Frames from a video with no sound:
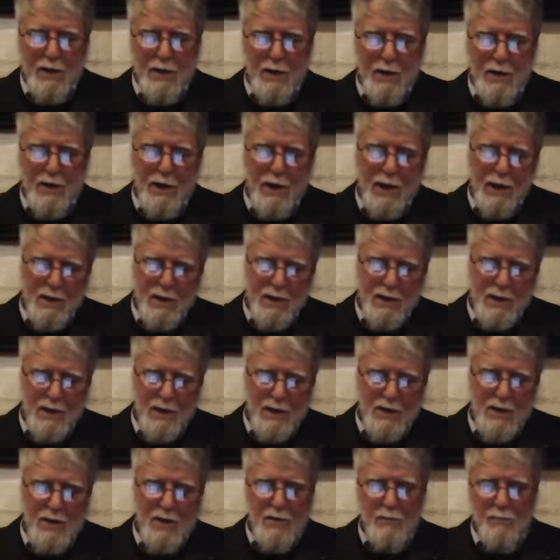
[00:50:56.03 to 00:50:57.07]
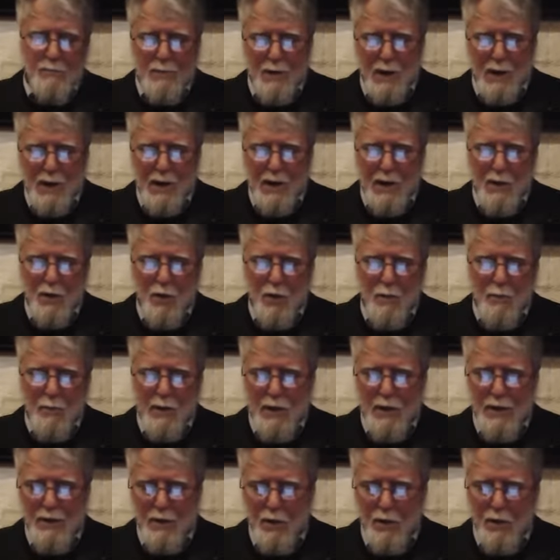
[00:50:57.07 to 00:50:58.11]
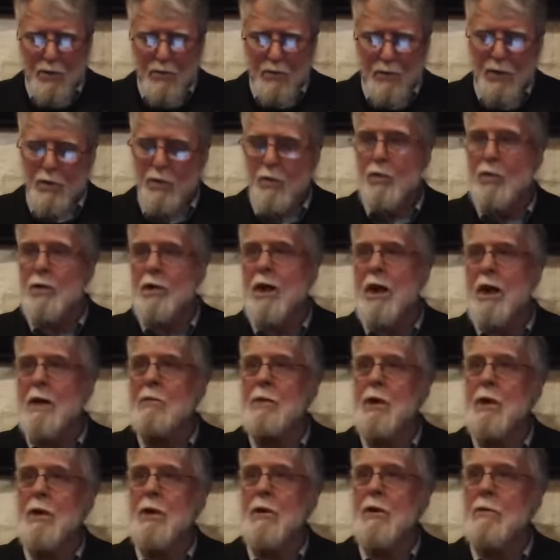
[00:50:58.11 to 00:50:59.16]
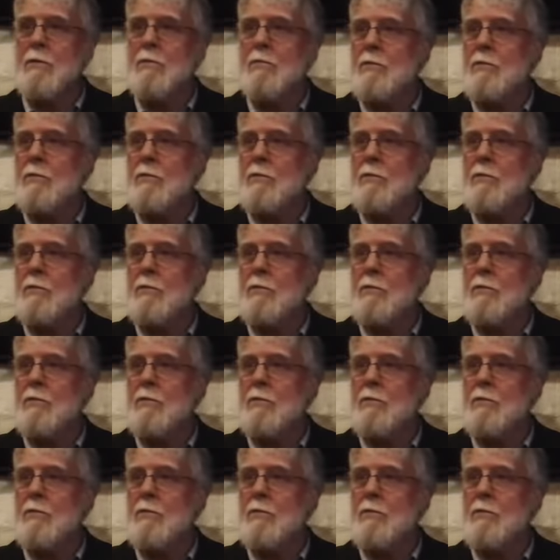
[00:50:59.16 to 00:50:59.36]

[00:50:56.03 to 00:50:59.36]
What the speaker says: and Hadith may or may not record Amal.